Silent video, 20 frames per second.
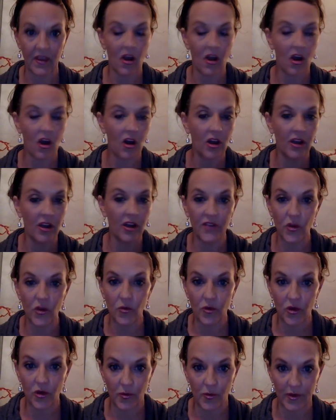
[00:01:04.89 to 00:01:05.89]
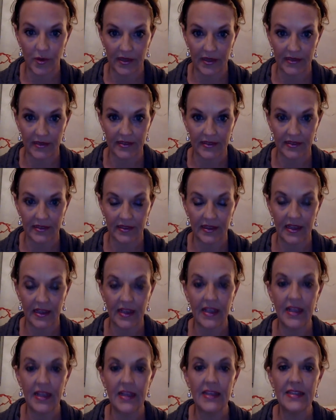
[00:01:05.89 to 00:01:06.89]
All of you newbies,
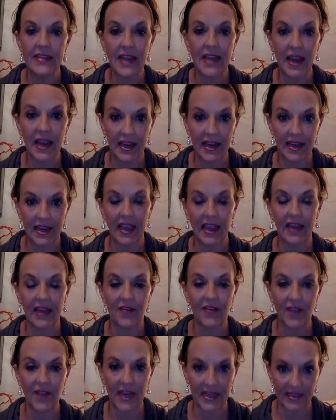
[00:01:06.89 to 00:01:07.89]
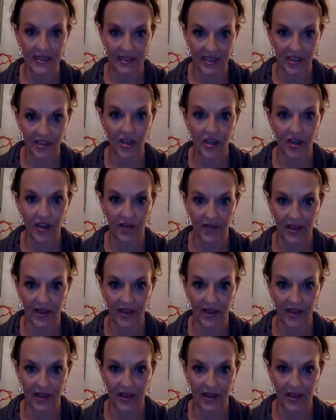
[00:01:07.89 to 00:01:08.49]
take advantage of